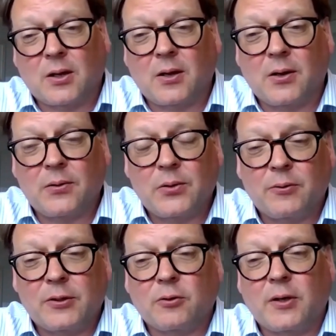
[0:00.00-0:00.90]

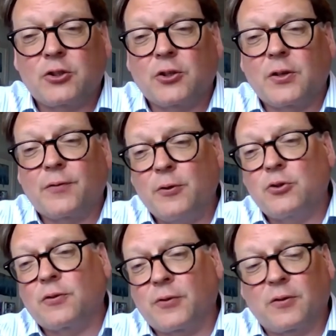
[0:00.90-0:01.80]
iteration, the
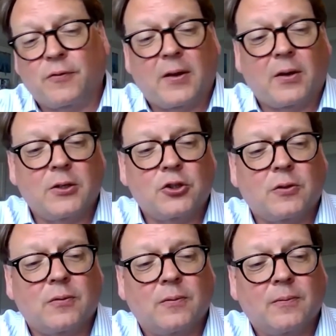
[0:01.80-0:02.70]
future for the
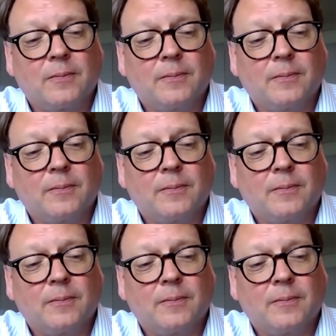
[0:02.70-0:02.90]
foundation?